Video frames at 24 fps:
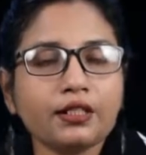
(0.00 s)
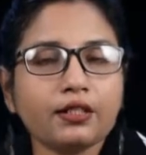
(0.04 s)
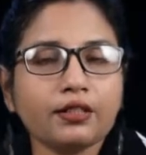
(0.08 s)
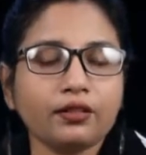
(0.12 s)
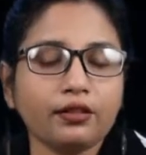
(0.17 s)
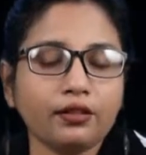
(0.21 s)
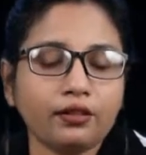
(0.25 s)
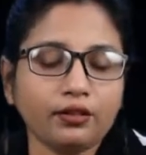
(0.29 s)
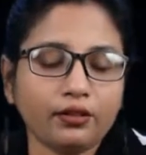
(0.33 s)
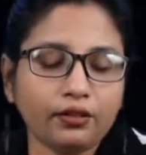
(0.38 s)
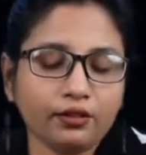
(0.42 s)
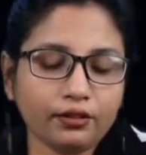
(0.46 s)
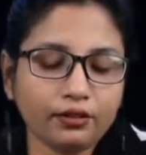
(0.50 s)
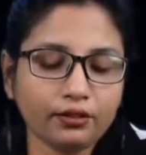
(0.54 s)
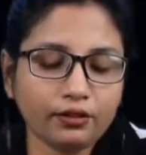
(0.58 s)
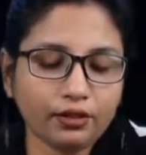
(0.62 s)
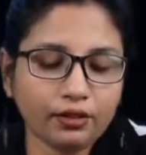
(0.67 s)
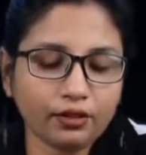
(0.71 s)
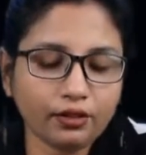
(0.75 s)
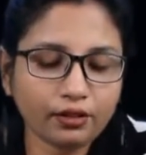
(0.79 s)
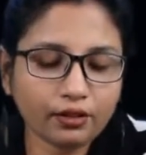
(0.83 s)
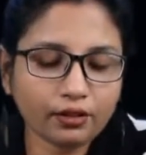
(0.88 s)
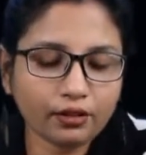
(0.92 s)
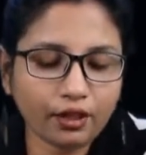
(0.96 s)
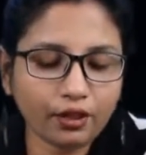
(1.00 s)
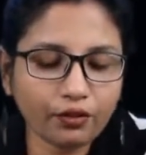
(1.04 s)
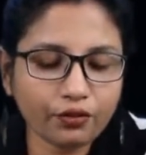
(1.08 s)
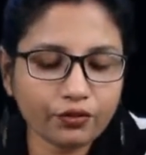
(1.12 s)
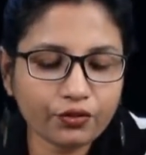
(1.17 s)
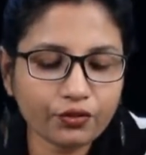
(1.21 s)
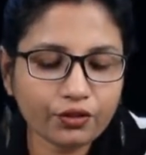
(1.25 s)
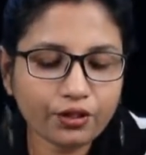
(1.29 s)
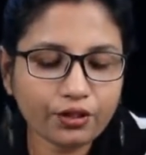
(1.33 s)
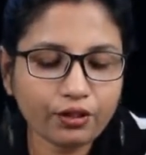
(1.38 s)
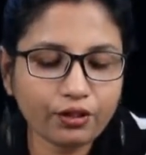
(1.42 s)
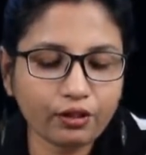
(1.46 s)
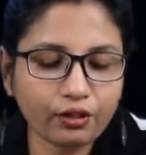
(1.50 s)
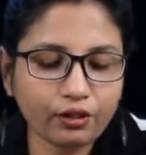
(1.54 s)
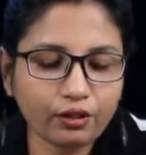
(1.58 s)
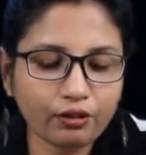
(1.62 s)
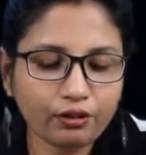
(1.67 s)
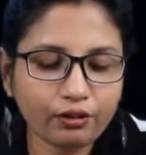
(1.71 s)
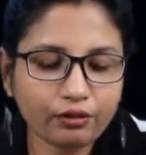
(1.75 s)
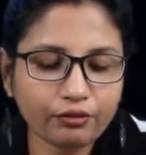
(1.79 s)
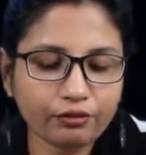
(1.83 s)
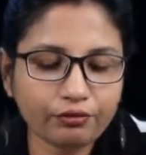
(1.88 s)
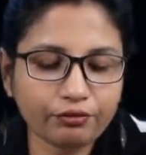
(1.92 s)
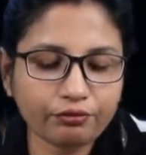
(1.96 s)
The Council
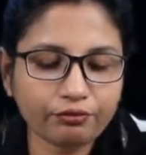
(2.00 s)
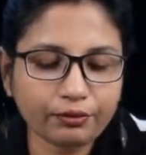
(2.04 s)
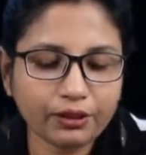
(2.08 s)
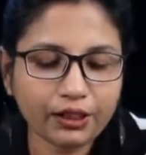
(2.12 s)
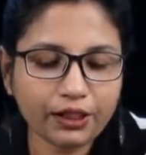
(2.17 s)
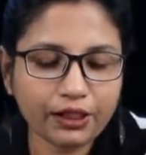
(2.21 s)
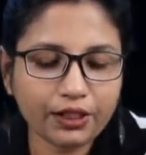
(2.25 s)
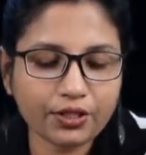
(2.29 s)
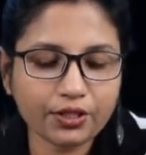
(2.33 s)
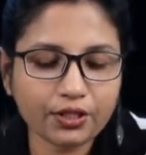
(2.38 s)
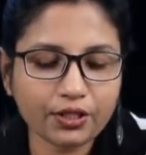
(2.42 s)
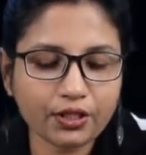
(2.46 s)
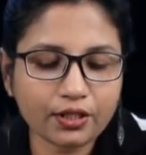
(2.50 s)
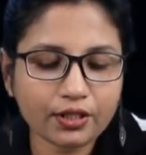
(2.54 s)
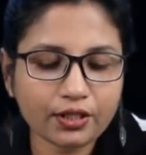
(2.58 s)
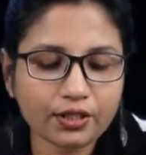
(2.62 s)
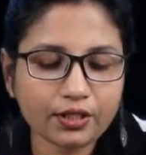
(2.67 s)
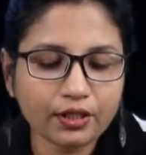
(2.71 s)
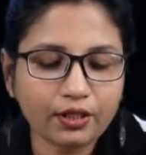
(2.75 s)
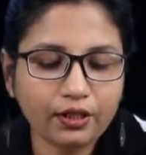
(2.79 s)
of Ministers